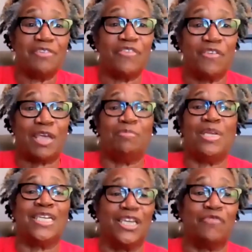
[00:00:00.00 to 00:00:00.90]
if it can
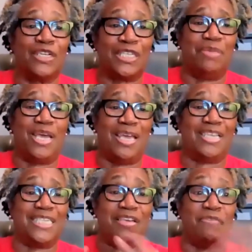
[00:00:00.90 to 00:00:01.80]
be delivered to
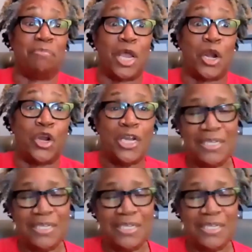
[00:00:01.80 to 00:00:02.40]
me, it's even better,